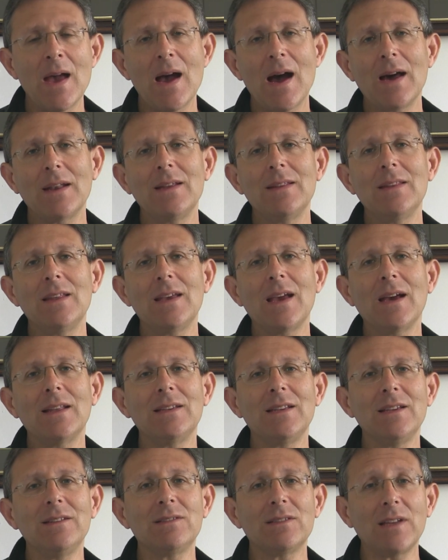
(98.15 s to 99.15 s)
and in the
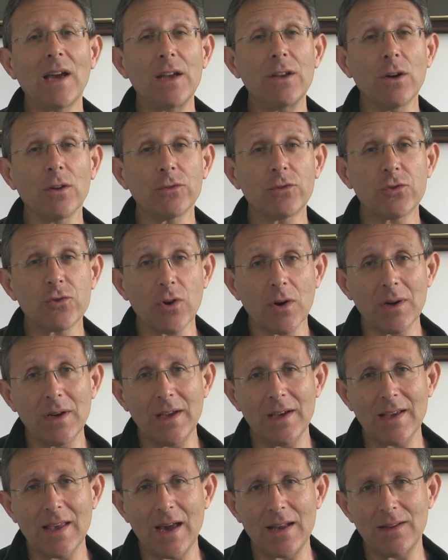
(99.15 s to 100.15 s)
end he stayed on
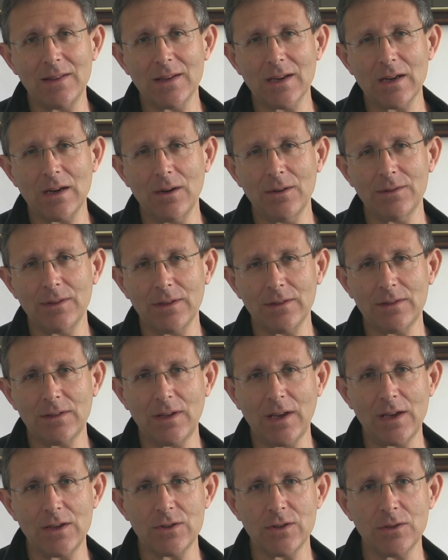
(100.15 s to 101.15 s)
strongly again in the closing
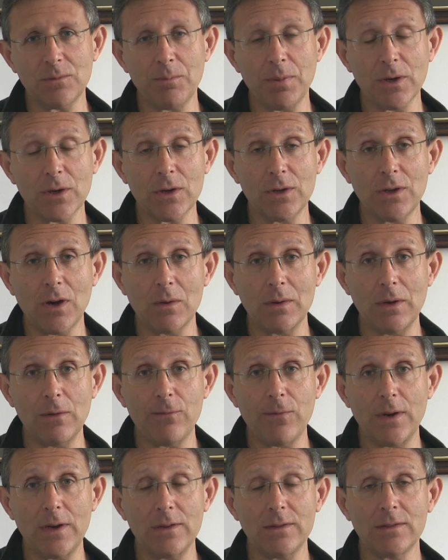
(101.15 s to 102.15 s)
stages but could only
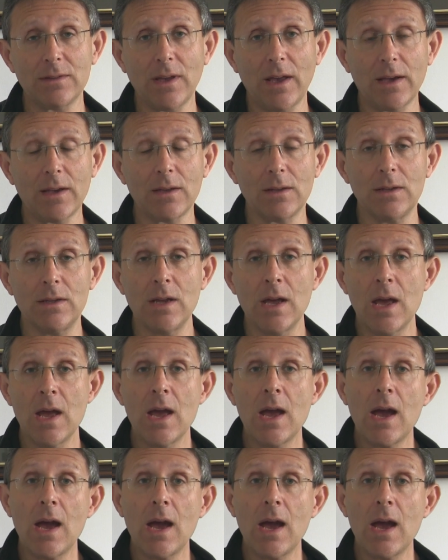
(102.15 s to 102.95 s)
finish second.